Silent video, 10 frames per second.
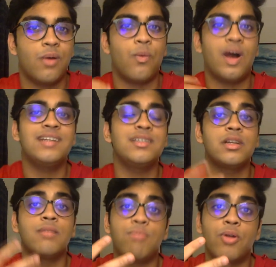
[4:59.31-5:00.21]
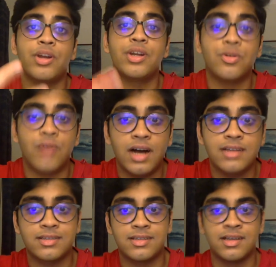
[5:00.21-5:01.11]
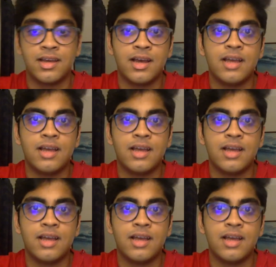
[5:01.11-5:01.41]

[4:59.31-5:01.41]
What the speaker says: Why is it important to us?